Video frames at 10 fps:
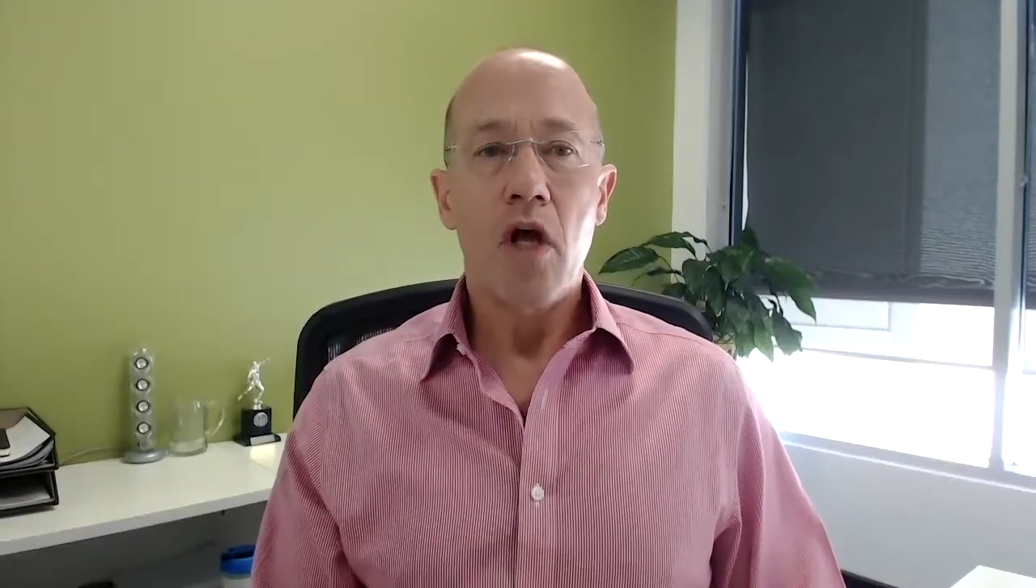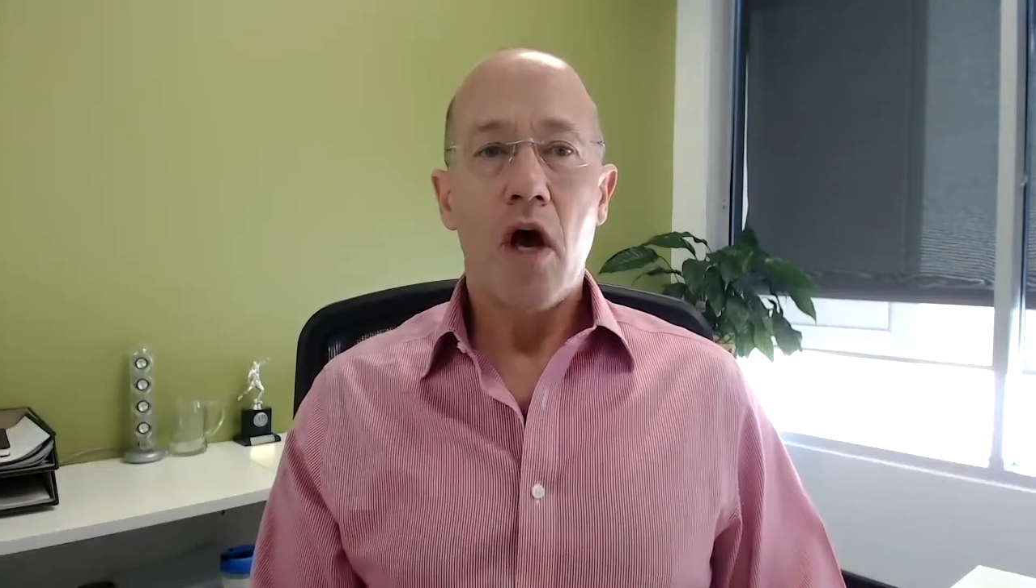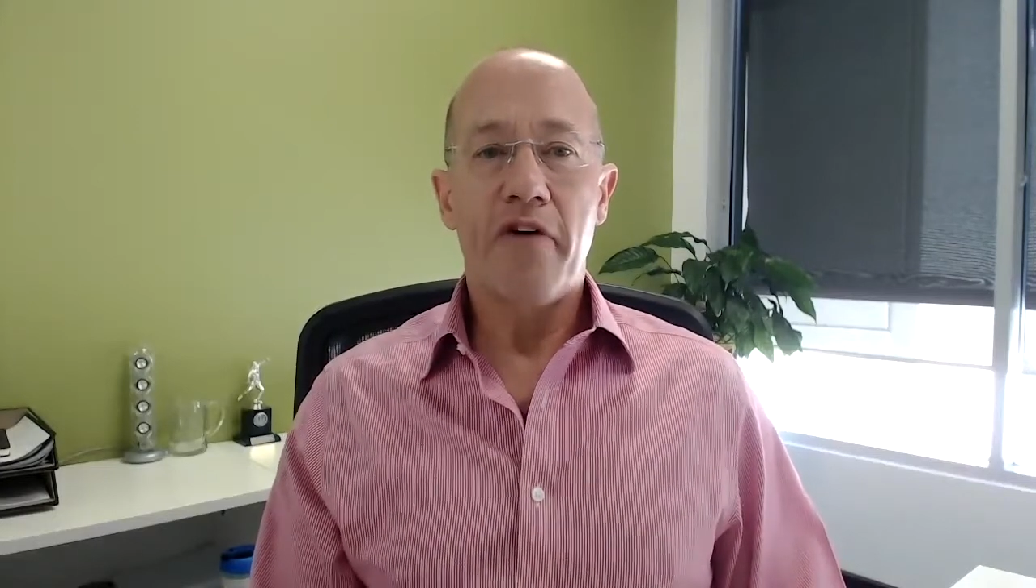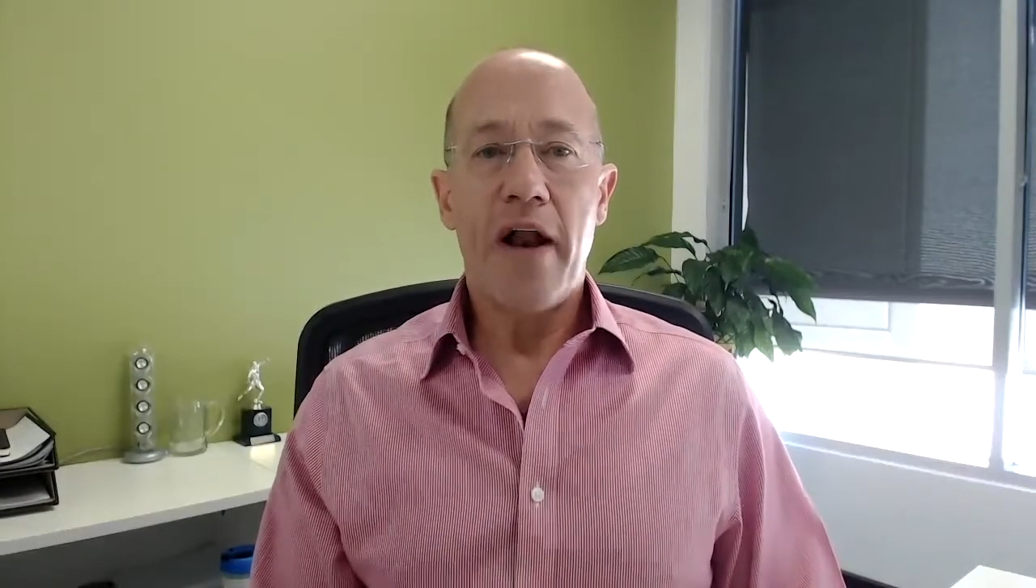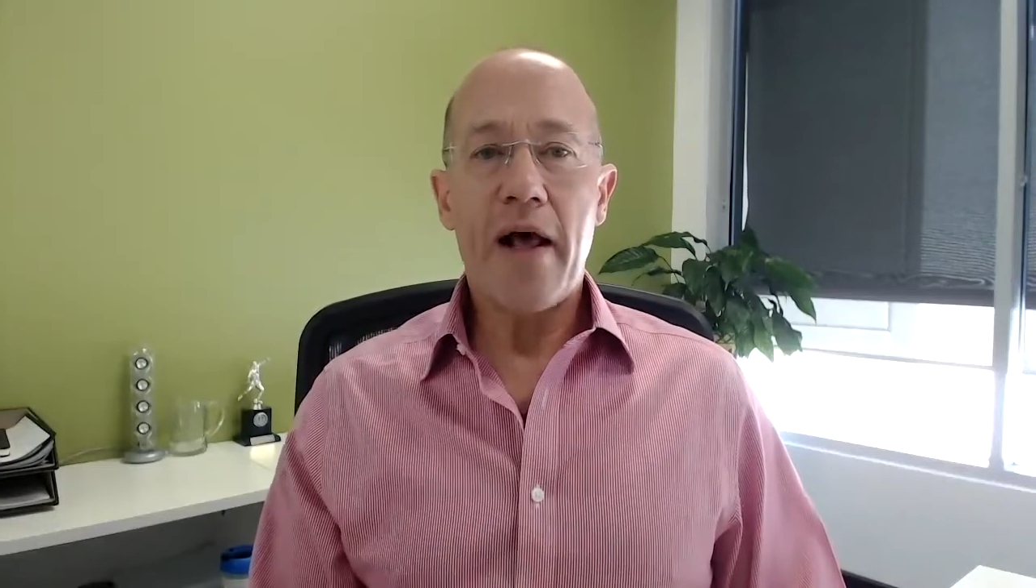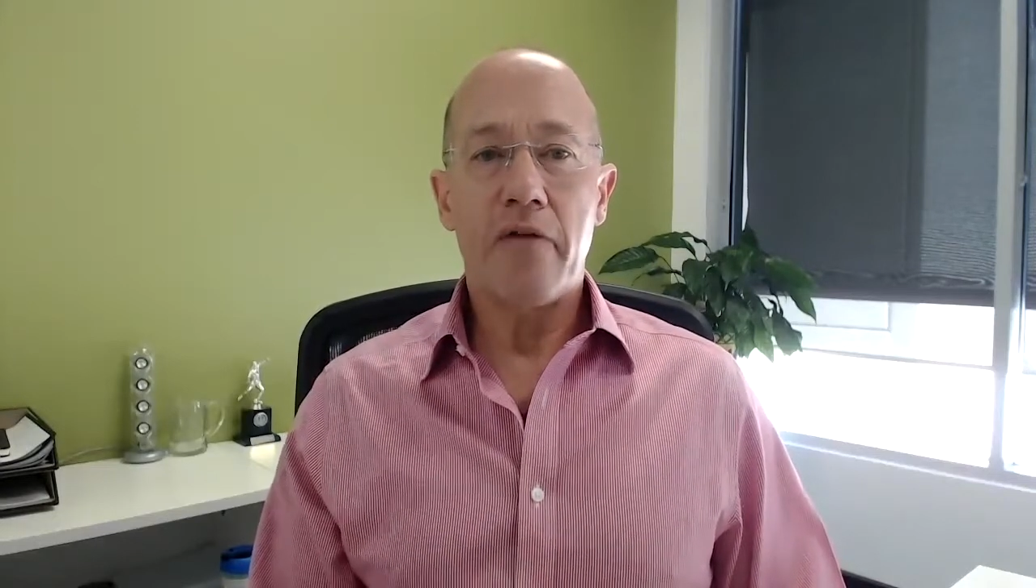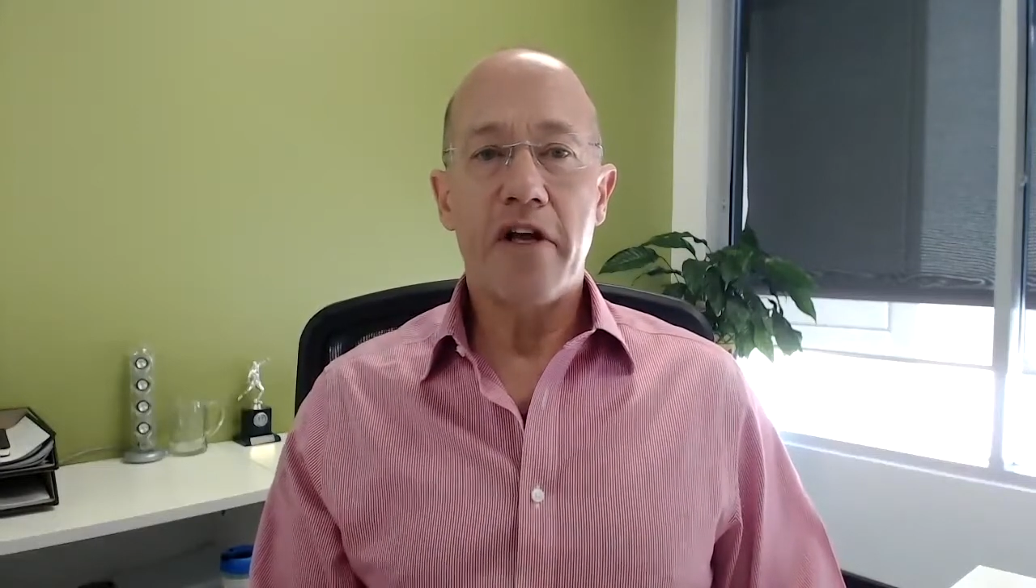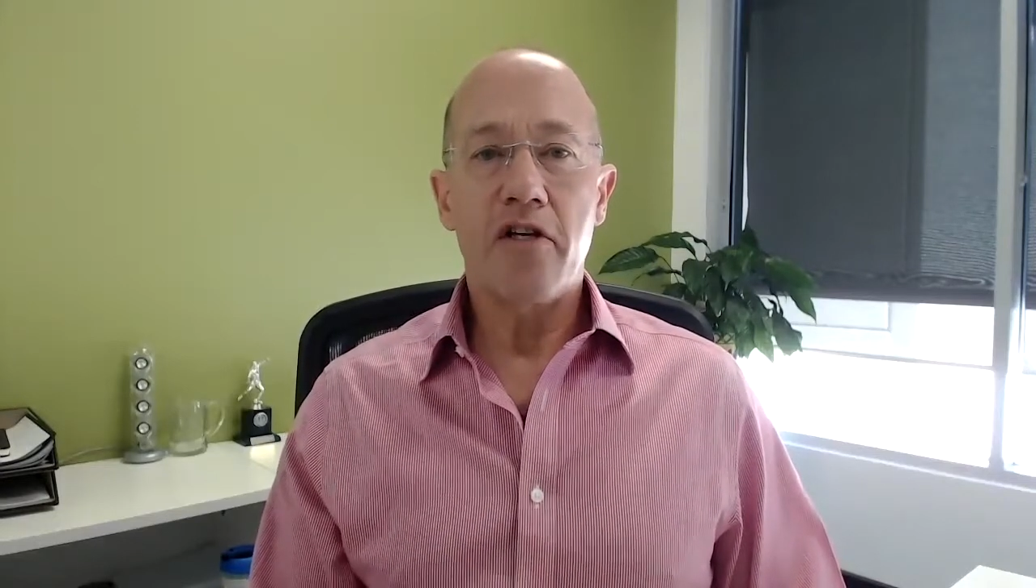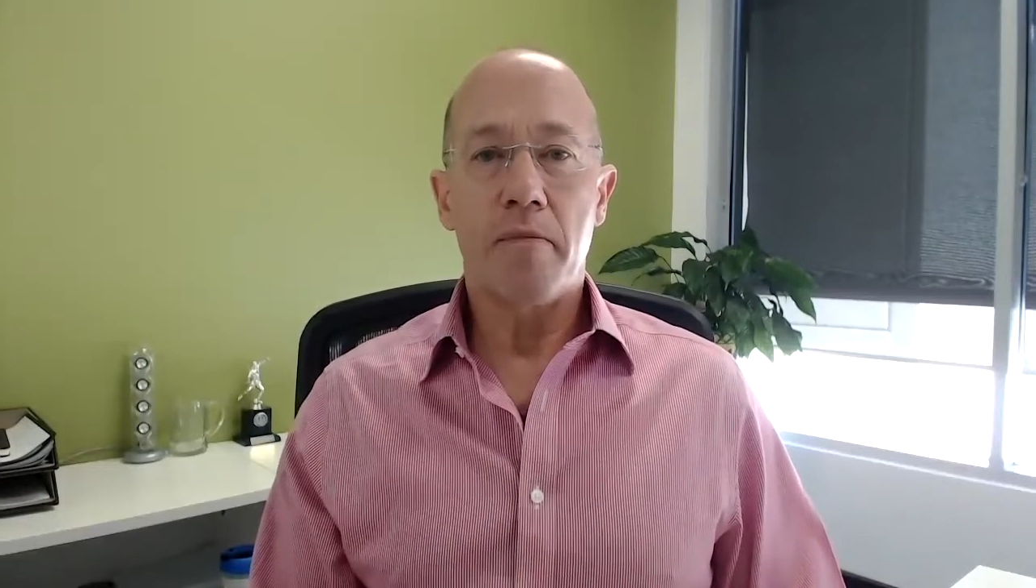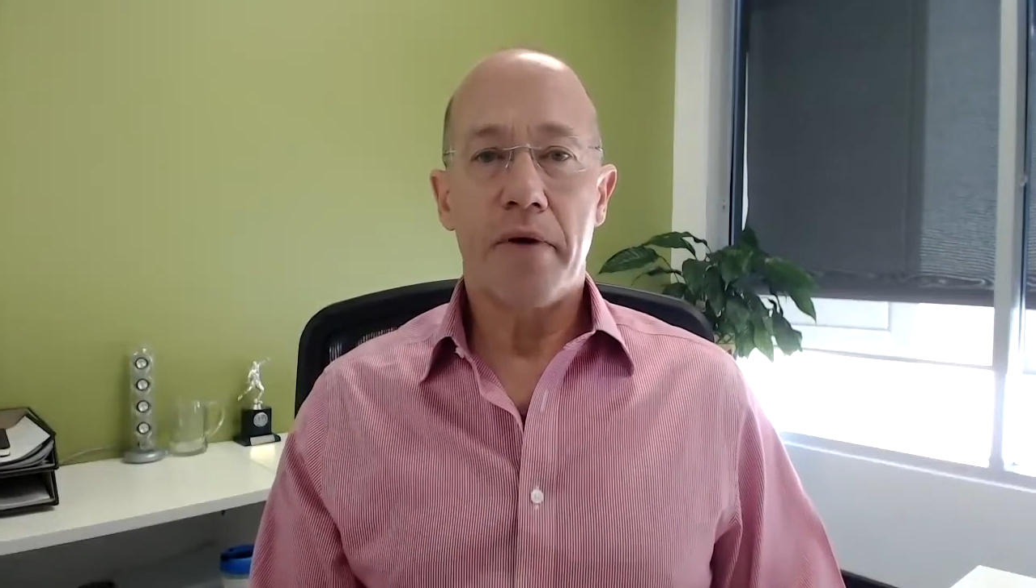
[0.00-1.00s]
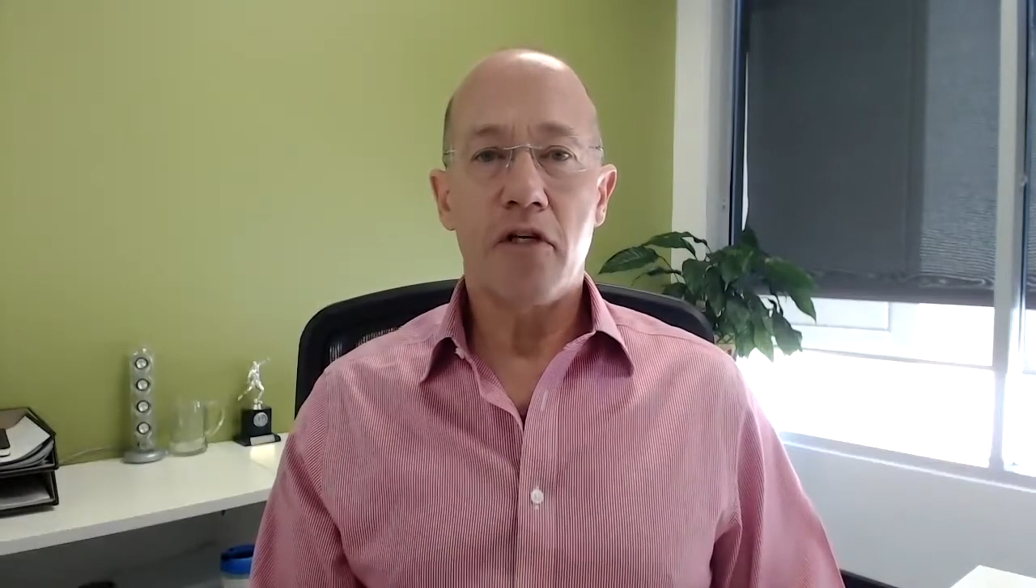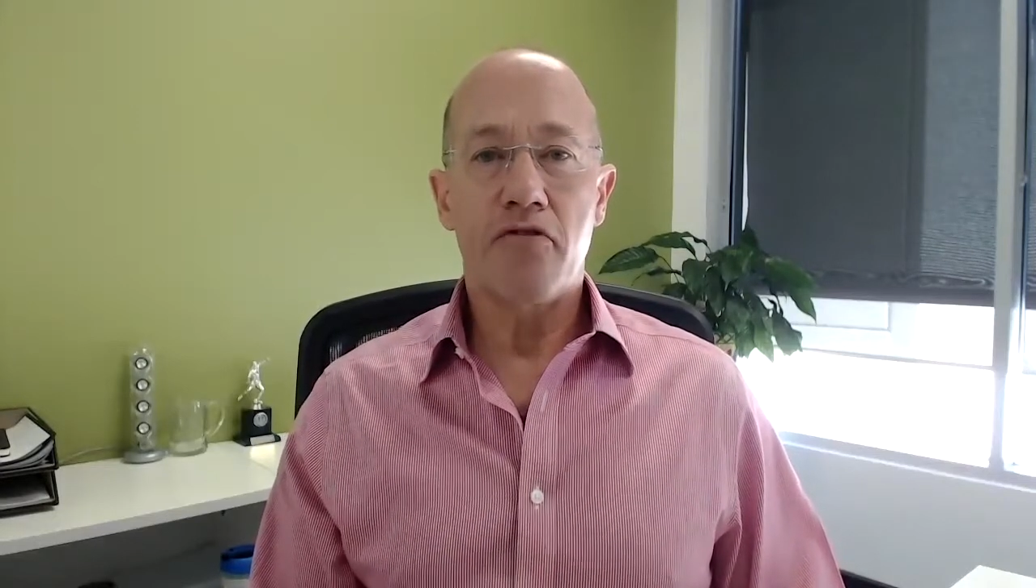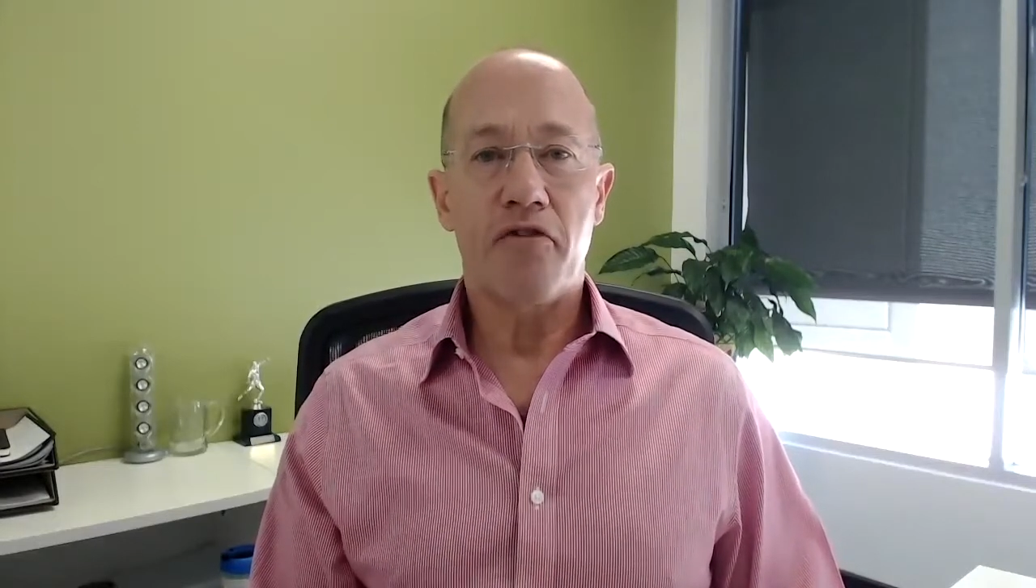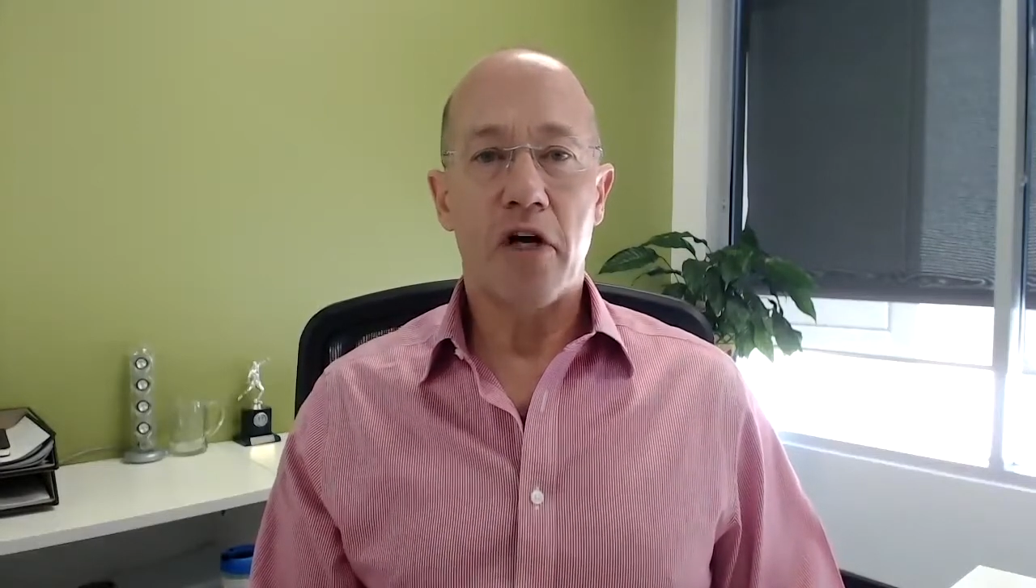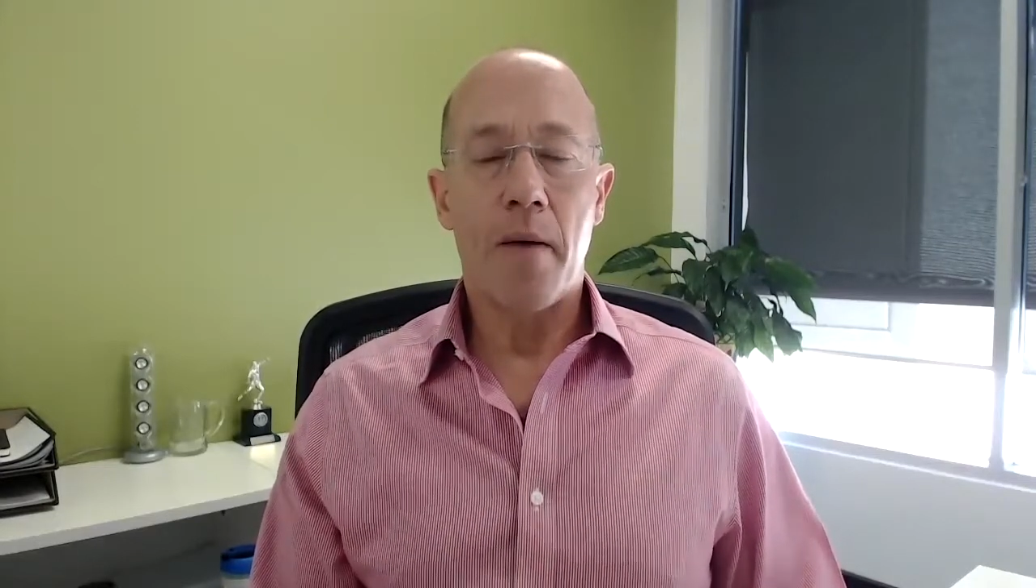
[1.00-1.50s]
of an elevator pitch
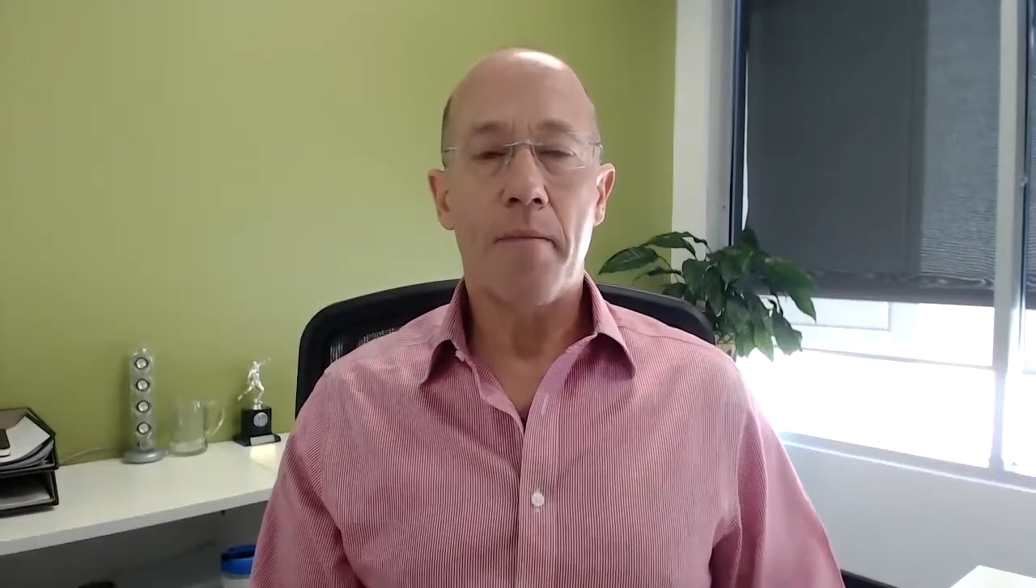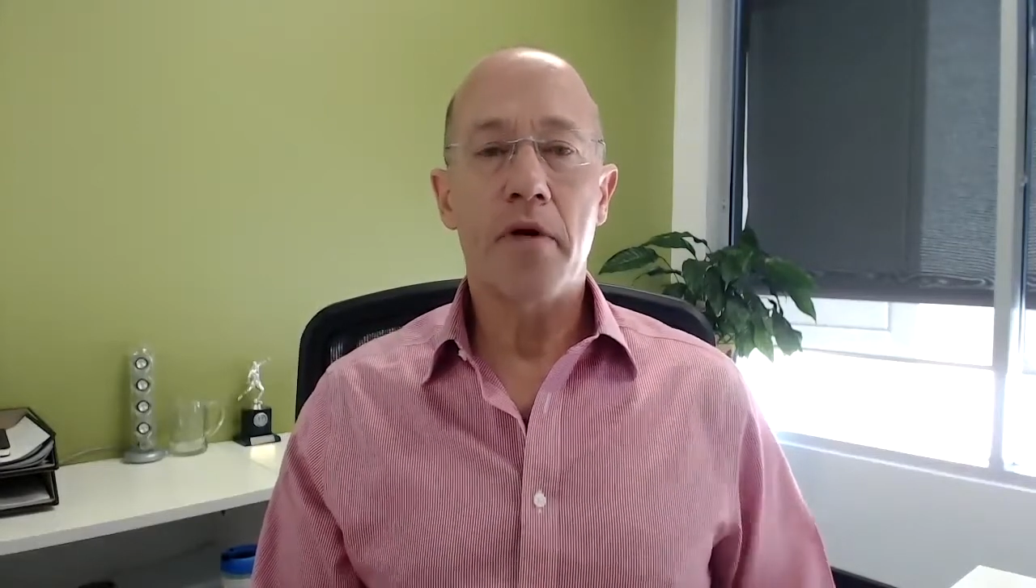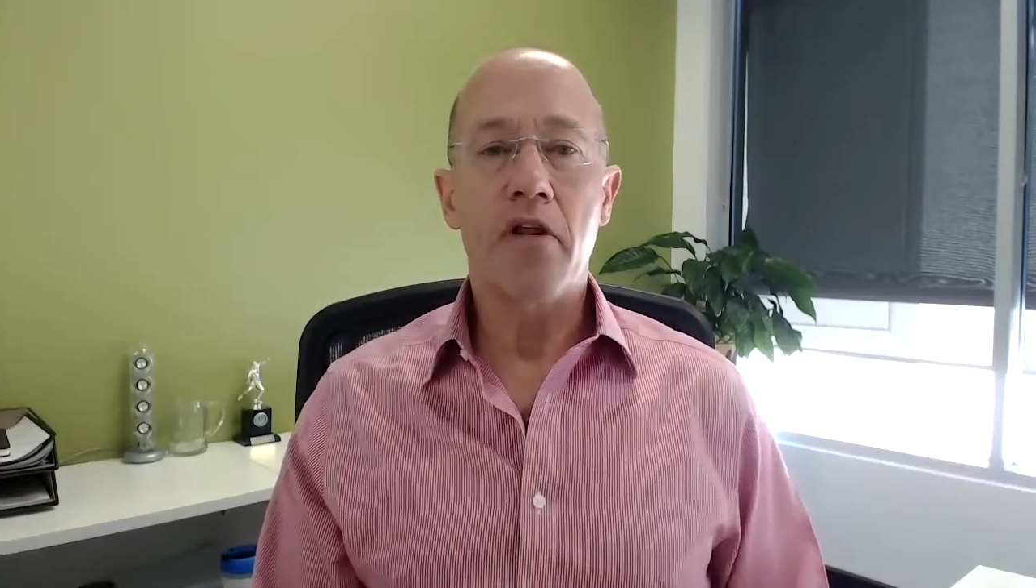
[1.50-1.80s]
for a company